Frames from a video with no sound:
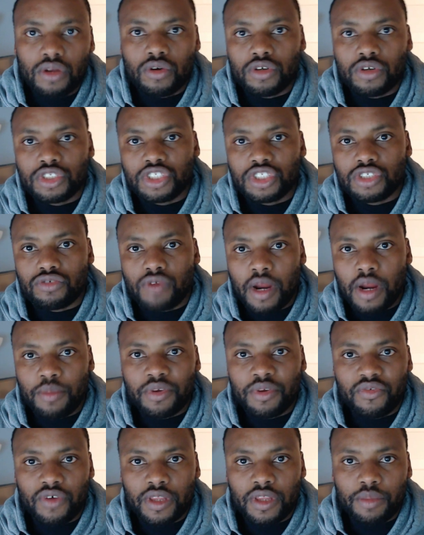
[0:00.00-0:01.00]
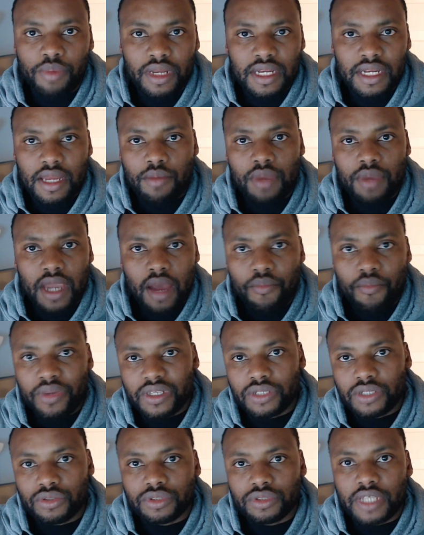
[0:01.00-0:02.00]
since we launched right before the
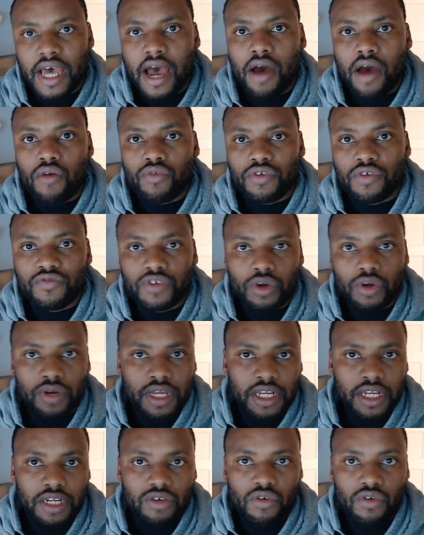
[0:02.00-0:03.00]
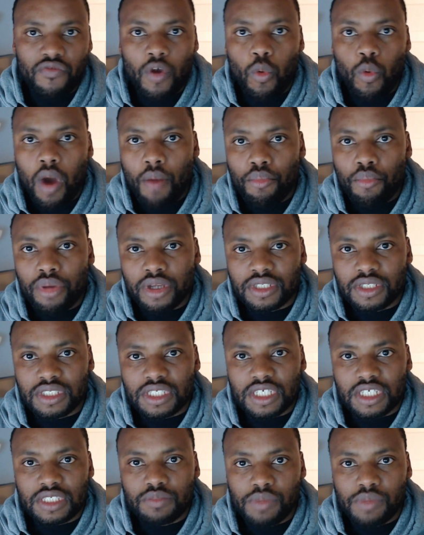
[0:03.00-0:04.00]
pandemic up until now, we've donated over
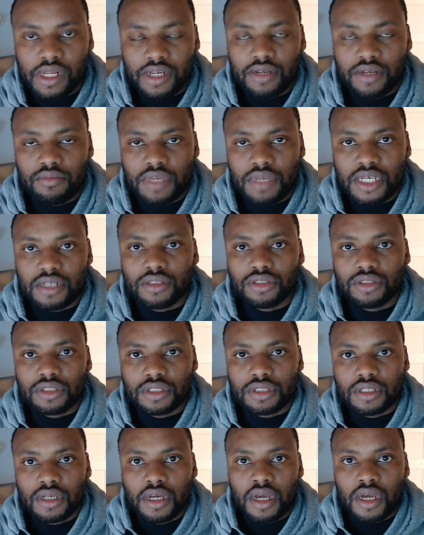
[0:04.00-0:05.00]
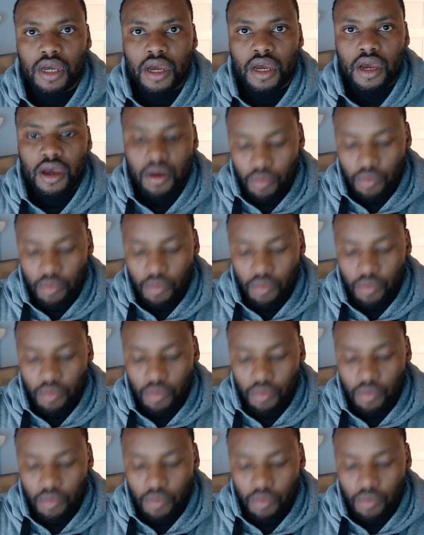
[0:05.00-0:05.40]
1.6 million meals.